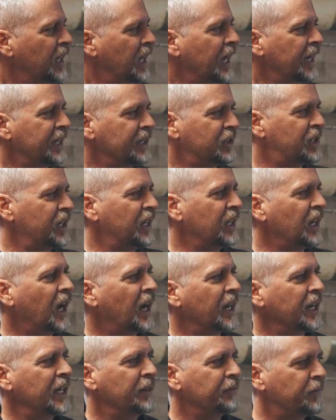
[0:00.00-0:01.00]
I can see a
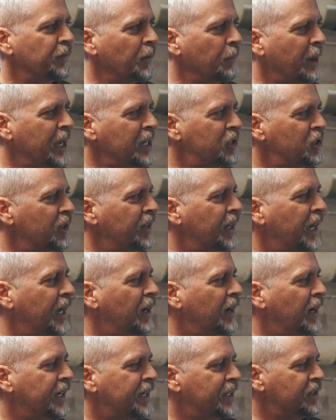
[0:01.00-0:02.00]
lot of information
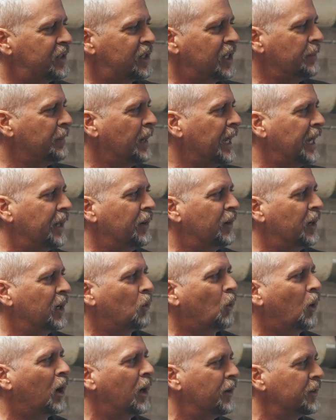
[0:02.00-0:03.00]
there. I can see my
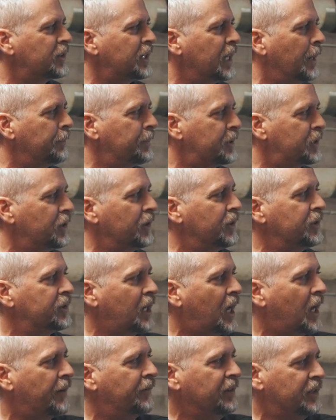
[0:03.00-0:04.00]
entering water temperatures,
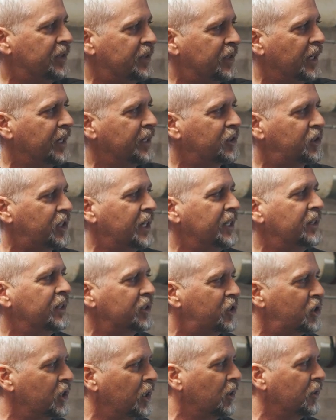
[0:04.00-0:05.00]
obviously seeing
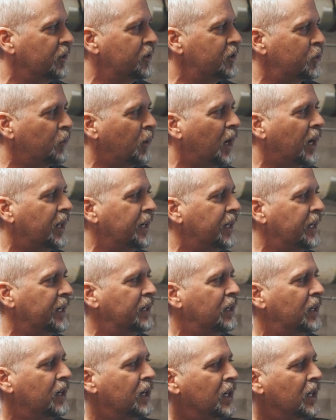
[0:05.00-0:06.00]
the chillers running,